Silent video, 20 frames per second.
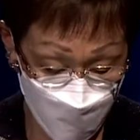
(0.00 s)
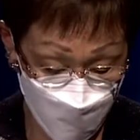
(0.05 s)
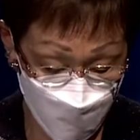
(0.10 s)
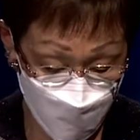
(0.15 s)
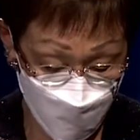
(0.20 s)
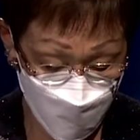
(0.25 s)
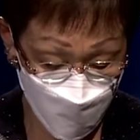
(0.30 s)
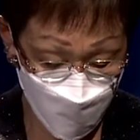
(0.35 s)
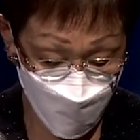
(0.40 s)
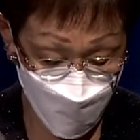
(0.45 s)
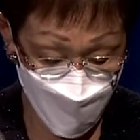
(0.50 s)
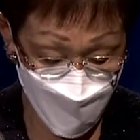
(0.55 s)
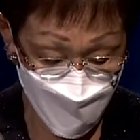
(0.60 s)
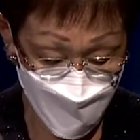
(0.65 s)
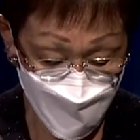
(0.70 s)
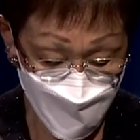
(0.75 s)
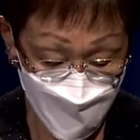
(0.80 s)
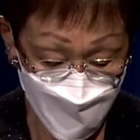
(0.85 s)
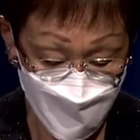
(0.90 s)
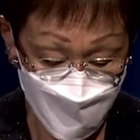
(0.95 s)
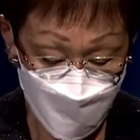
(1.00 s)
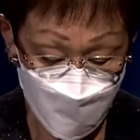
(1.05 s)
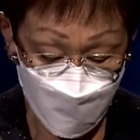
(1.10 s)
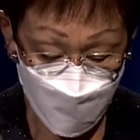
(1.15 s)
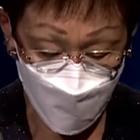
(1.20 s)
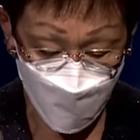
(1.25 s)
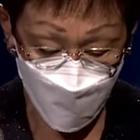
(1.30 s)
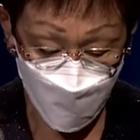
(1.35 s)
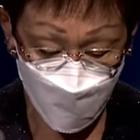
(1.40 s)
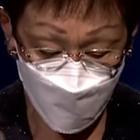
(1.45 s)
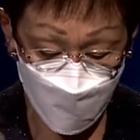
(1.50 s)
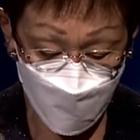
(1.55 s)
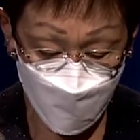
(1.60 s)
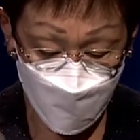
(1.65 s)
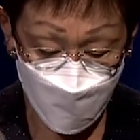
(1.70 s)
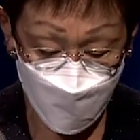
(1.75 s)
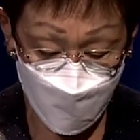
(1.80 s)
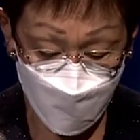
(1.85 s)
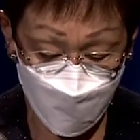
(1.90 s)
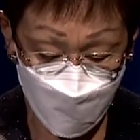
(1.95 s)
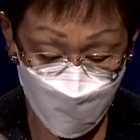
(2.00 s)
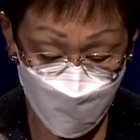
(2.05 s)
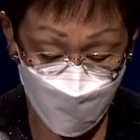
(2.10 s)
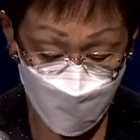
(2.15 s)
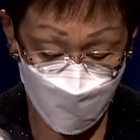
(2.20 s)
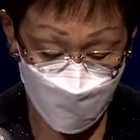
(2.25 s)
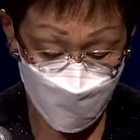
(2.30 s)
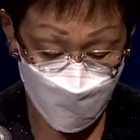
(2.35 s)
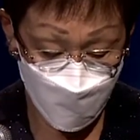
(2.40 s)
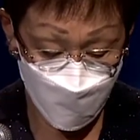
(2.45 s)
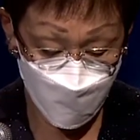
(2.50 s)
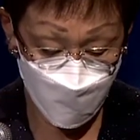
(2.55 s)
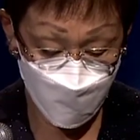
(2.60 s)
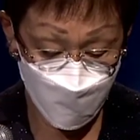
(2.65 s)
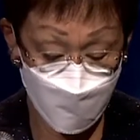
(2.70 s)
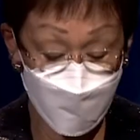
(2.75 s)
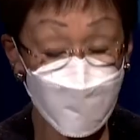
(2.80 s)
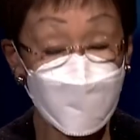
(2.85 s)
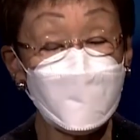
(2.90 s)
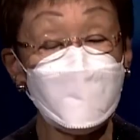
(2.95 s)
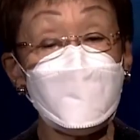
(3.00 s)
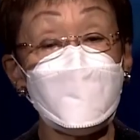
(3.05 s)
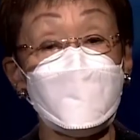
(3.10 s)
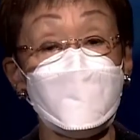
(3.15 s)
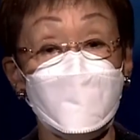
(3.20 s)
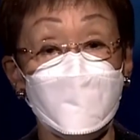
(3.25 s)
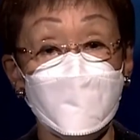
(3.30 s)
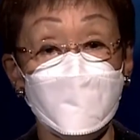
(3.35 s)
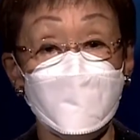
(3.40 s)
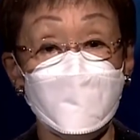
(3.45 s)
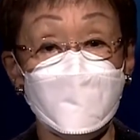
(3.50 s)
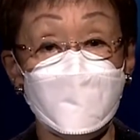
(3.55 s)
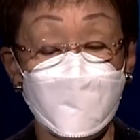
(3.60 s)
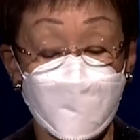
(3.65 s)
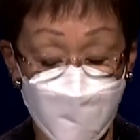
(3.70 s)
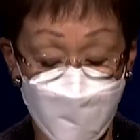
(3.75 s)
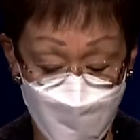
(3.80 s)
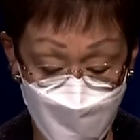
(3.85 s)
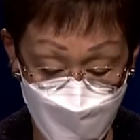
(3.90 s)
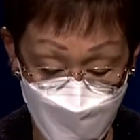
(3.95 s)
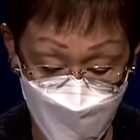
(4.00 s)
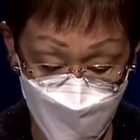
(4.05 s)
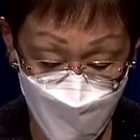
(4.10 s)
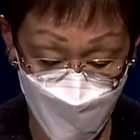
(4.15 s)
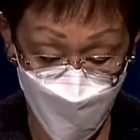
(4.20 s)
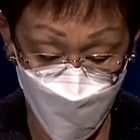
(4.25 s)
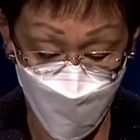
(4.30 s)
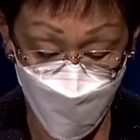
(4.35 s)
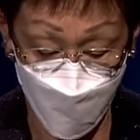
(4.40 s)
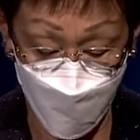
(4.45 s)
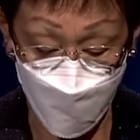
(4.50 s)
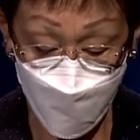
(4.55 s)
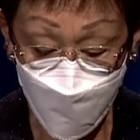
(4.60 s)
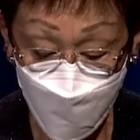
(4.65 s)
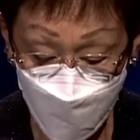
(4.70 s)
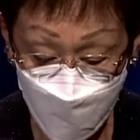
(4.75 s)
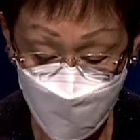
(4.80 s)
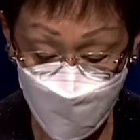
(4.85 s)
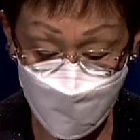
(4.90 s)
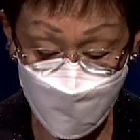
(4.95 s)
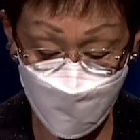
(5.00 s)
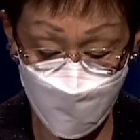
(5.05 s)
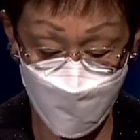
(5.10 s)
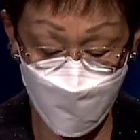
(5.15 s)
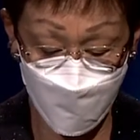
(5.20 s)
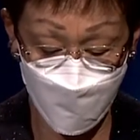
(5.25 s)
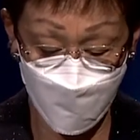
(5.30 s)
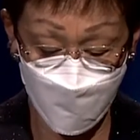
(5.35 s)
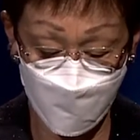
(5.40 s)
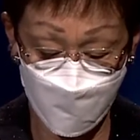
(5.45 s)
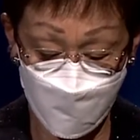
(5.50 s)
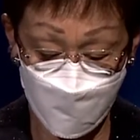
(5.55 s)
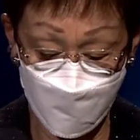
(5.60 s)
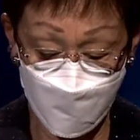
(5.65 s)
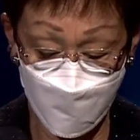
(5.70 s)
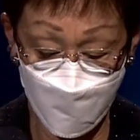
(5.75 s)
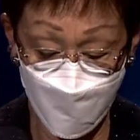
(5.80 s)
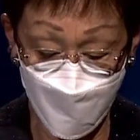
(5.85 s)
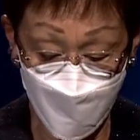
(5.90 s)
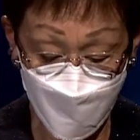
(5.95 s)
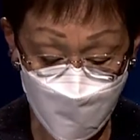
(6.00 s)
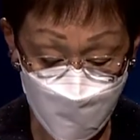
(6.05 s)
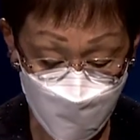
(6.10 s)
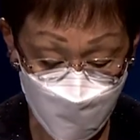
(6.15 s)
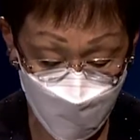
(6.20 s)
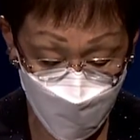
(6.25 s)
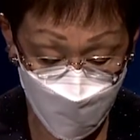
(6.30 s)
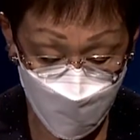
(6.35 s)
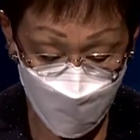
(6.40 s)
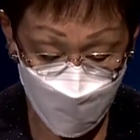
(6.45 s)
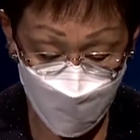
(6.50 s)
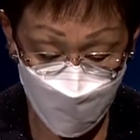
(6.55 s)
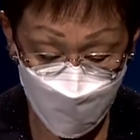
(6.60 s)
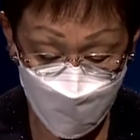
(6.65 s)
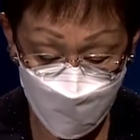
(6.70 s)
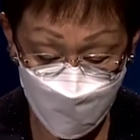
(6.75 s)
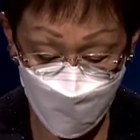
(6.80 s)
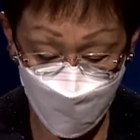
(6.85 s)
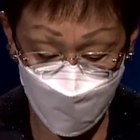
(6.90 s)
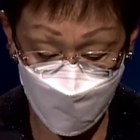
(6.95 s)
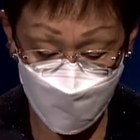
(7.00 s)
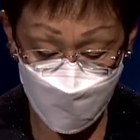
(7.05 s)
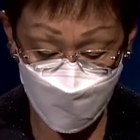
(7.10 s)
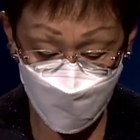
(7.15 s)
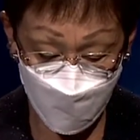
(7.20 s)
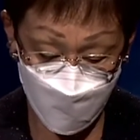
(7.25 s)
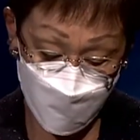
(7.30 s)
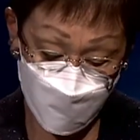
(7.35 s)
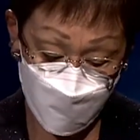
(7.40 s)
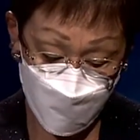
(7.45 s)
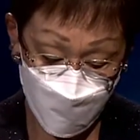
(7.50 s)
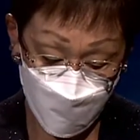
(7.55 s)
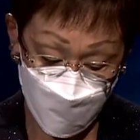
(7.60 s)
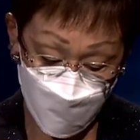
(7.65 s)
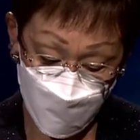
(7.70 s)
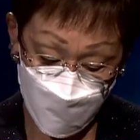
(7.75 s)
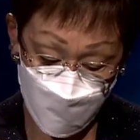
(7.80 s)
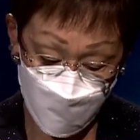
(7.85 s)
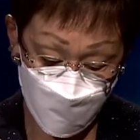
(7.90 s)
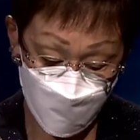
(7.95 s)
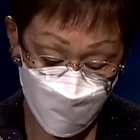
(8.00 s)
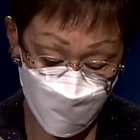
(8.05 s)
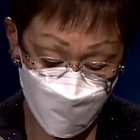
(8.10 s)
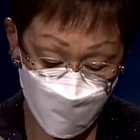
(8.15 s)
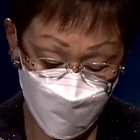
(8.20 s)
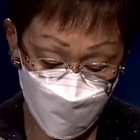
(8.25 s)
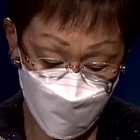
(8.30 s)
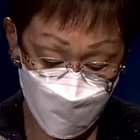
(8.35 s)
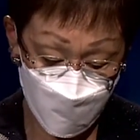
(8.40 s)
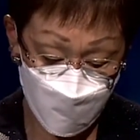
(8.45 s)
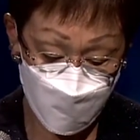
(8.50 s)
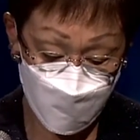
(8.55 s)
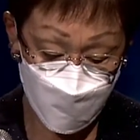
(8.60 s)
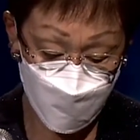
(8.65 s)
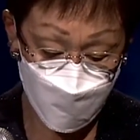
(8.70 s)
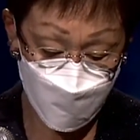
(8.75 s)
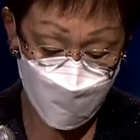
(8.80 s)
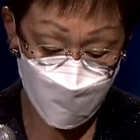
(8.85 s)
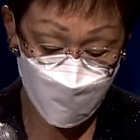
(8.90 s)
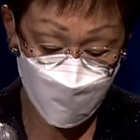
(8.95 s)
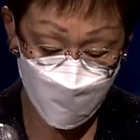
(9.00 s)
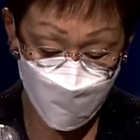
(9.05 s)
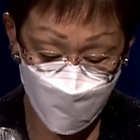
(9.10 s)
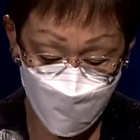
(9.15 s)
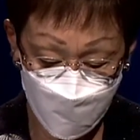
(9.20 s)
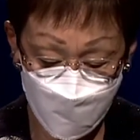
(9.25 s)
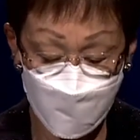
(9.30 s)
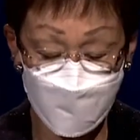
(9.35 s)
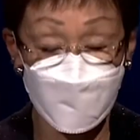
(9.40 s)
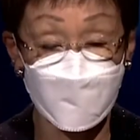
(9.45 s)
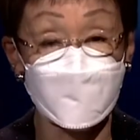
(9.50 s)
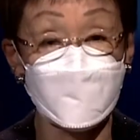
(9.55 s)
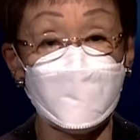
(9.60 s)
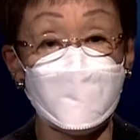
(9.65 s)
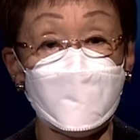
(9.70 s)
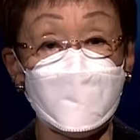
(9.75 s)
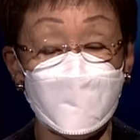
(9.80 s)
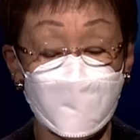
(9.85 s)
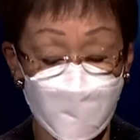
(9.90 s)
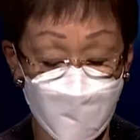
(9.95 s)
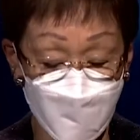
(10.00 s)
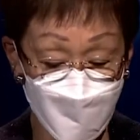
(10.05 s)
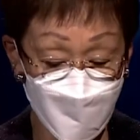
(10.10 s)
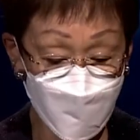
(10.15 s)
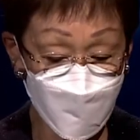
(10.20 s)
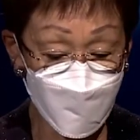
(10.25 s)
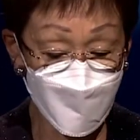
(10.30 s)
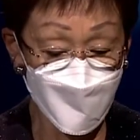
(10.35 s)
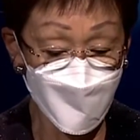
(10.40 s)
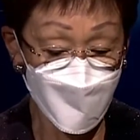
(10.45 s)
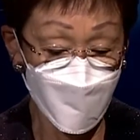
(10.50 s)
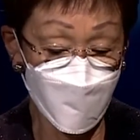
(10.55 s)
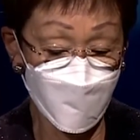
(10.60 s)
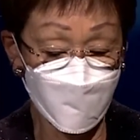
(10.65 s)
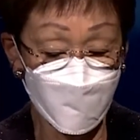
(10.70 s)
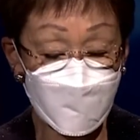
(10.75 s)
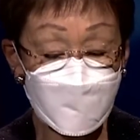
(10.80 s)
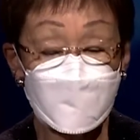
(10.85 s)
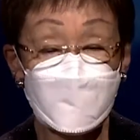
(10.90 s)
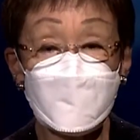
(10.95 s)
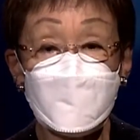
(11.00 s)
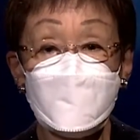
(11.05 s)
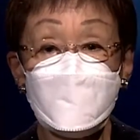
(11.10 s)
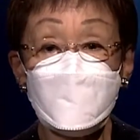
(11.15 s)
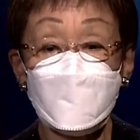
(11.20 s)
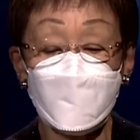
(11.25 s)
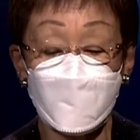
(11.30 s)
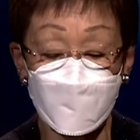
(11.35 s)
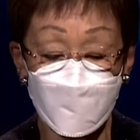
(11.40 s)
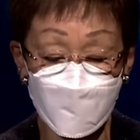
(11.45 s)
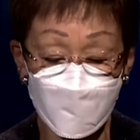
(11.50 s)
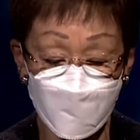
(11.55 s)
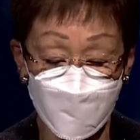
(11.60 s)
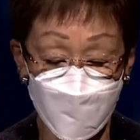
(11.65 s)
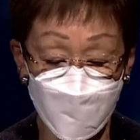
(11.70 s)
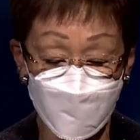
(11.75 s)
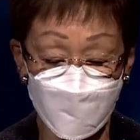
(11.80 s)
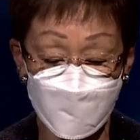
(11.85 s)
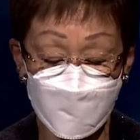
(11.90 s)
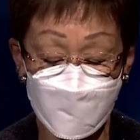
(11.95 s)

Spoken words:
rooms or homeless camps. Some occurs while these children are staying at youth shelters and residential programs. Many child victims of sex trafficking